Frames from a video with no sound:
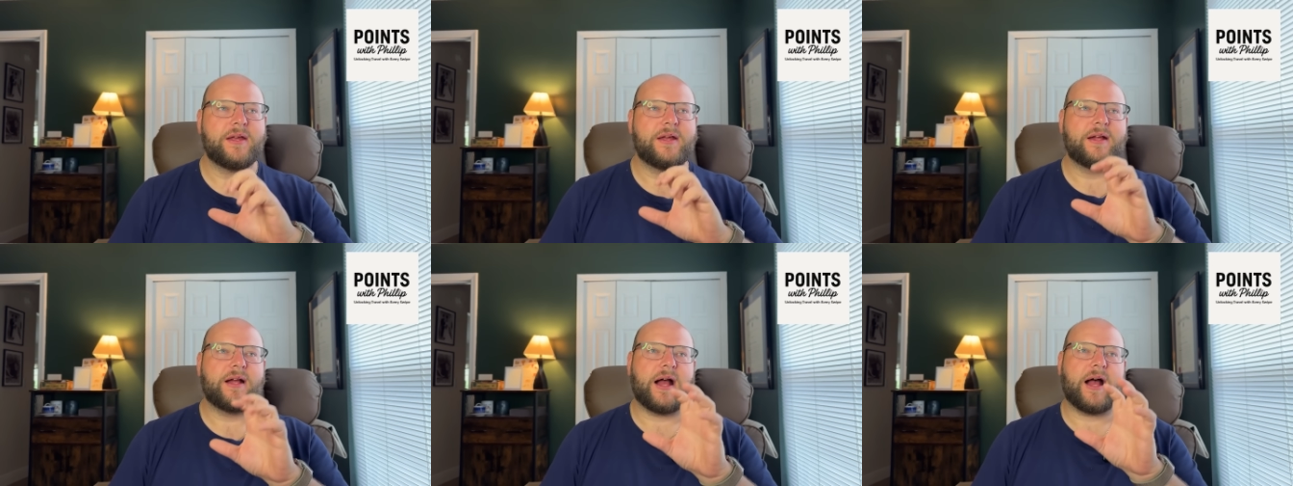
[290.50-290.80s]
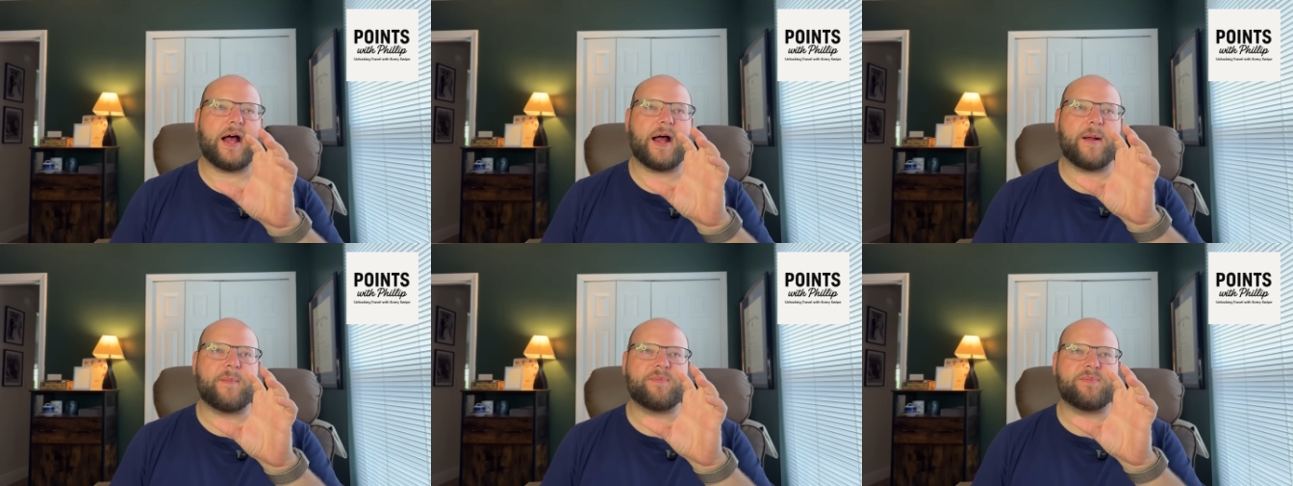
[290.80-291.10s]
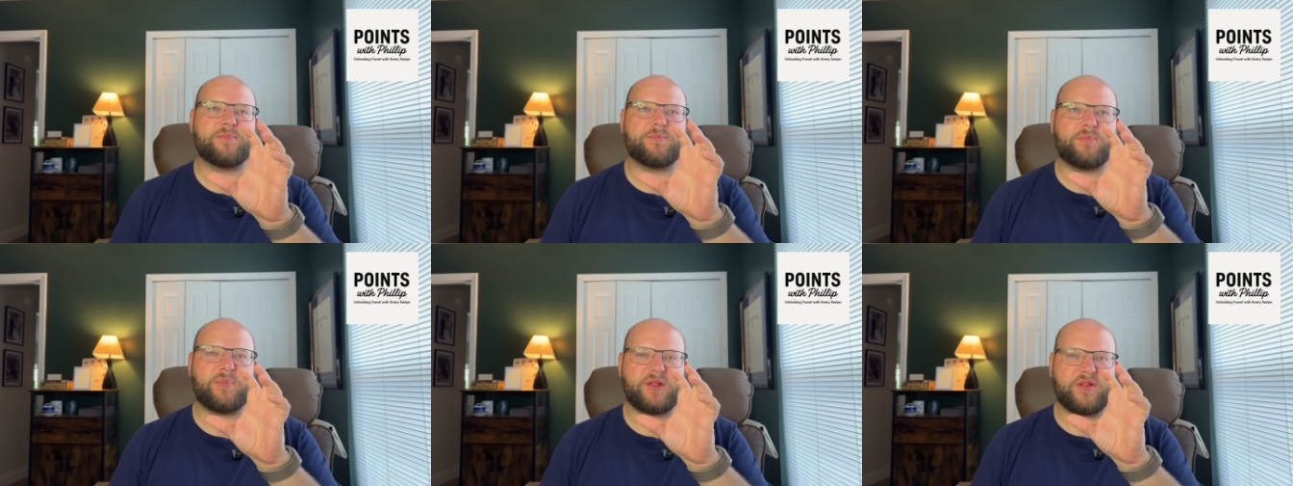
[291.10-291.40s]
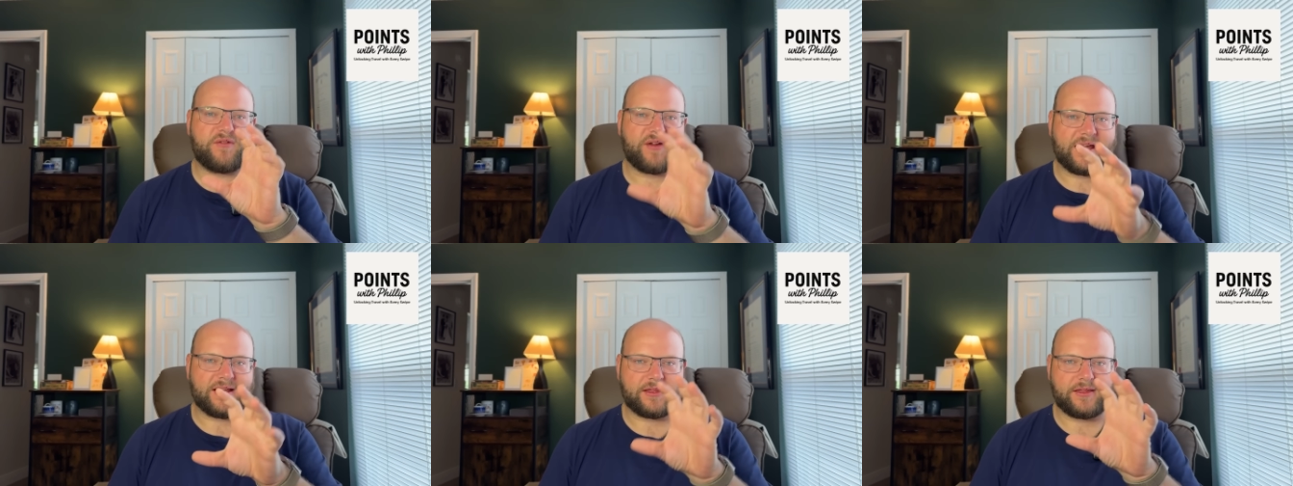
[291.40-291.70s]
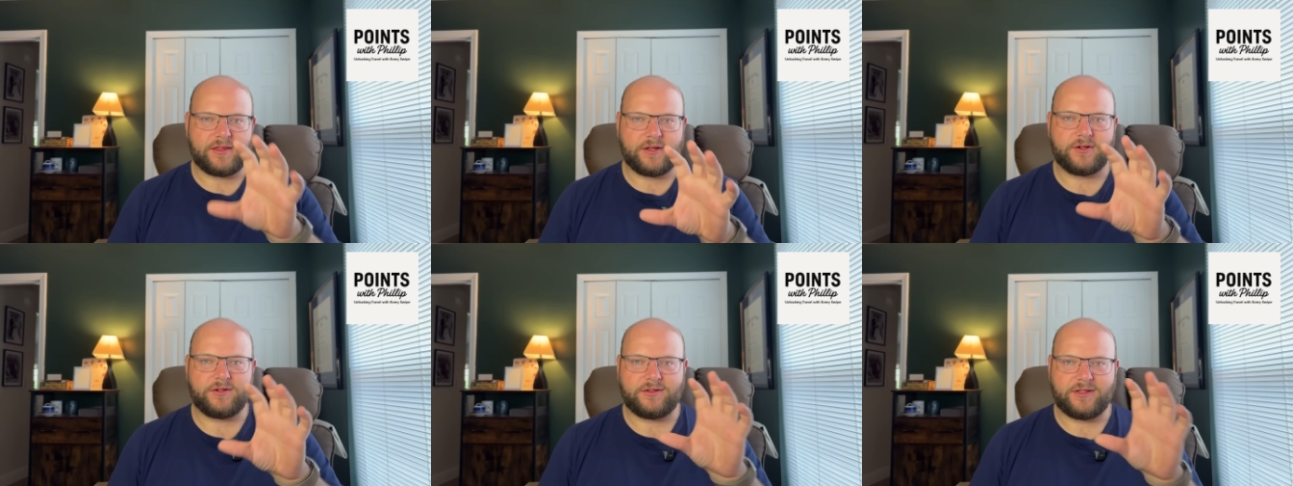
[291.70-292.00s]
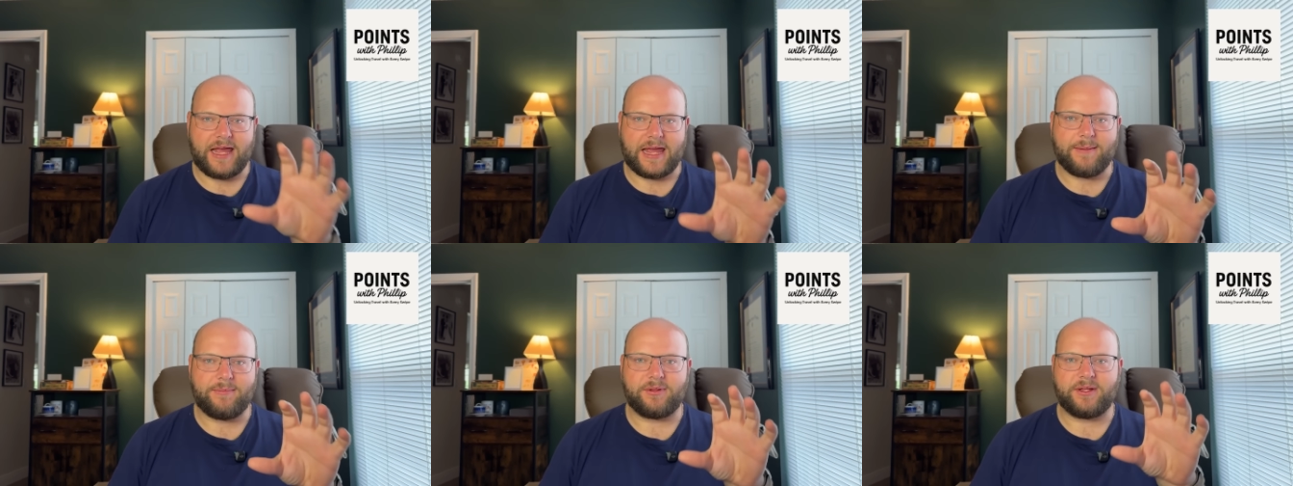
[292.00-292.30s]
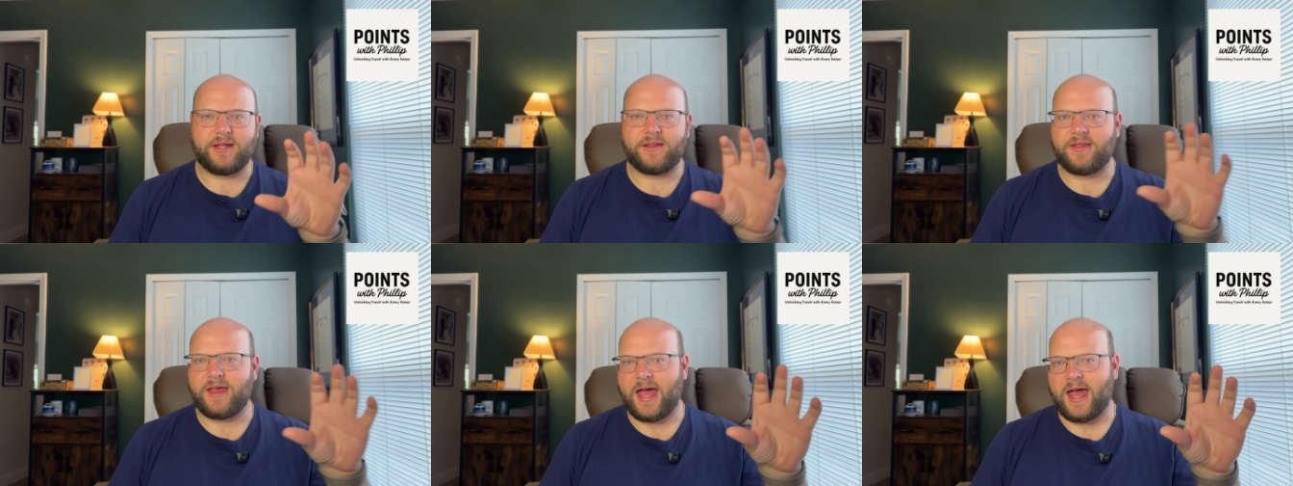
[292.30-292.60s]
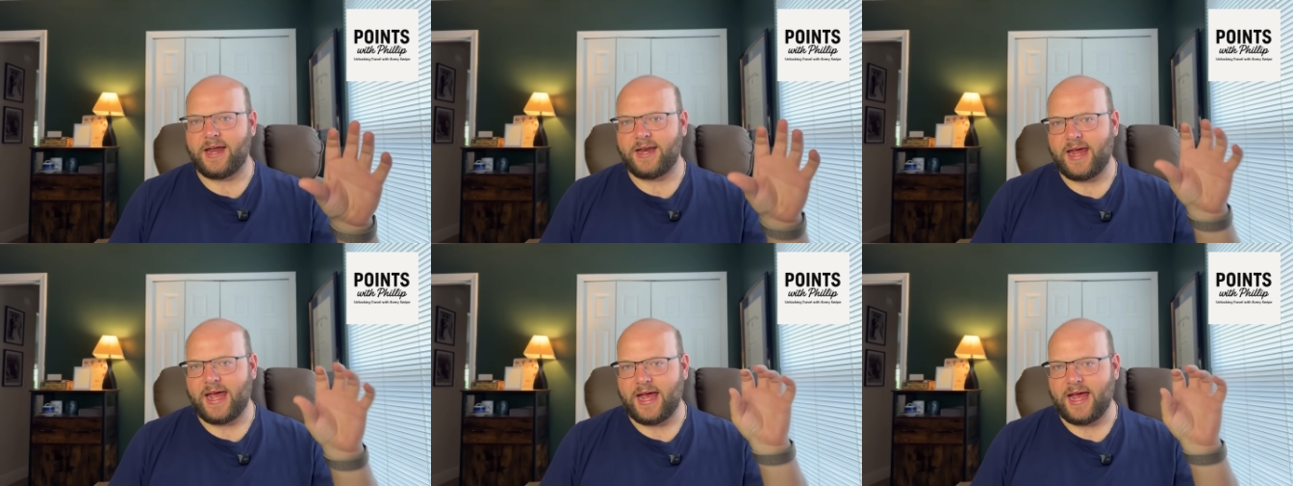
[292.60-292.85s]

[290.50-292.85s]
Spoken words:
but the fact that they're labeling that